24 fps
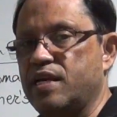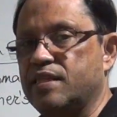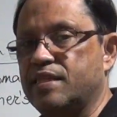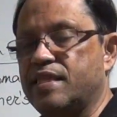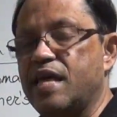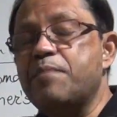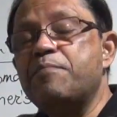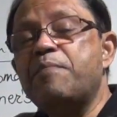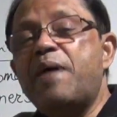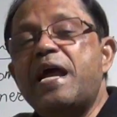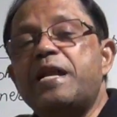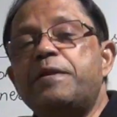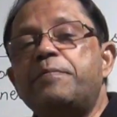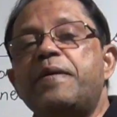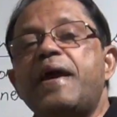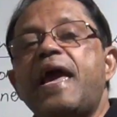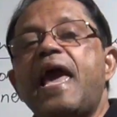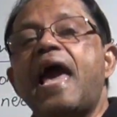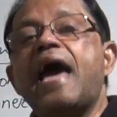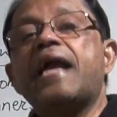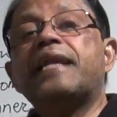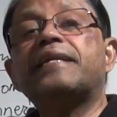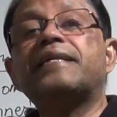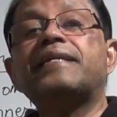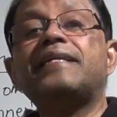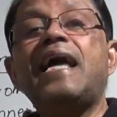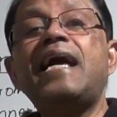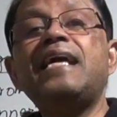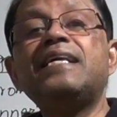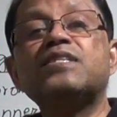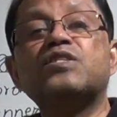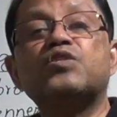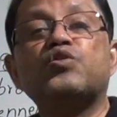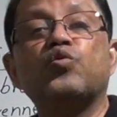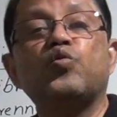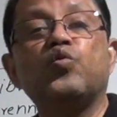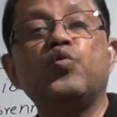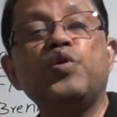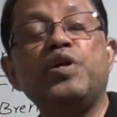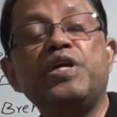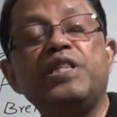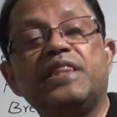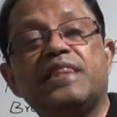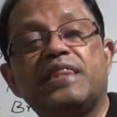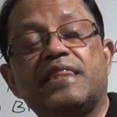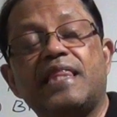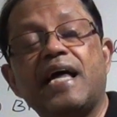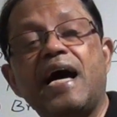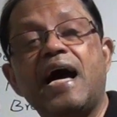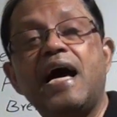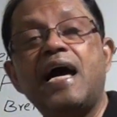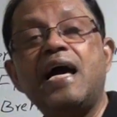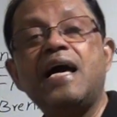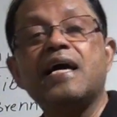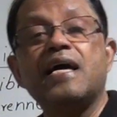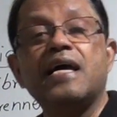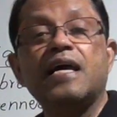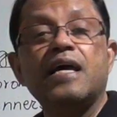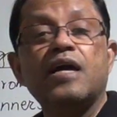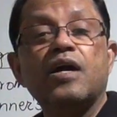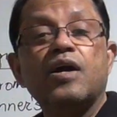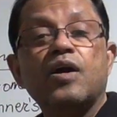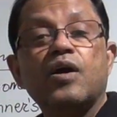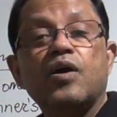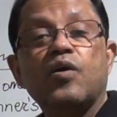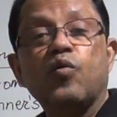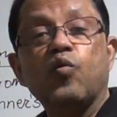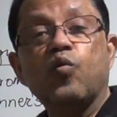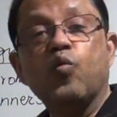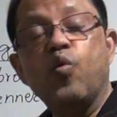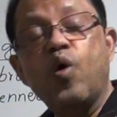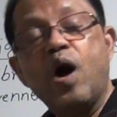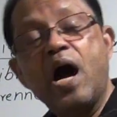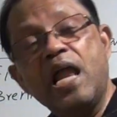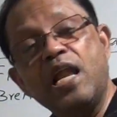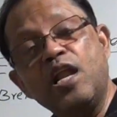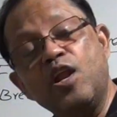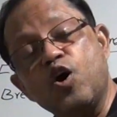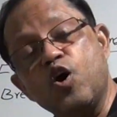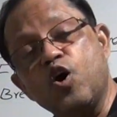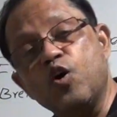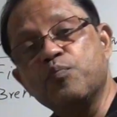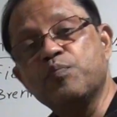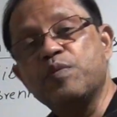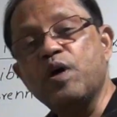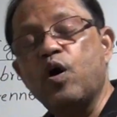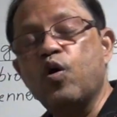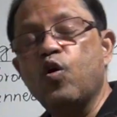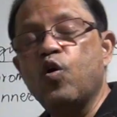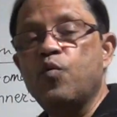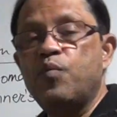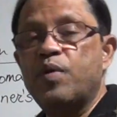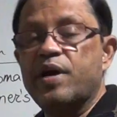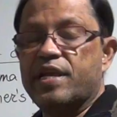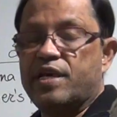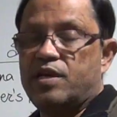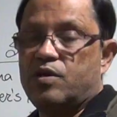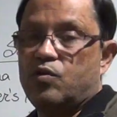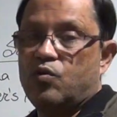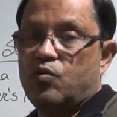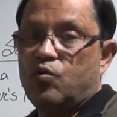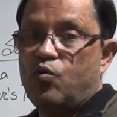They might be attached with the wall of the ovary.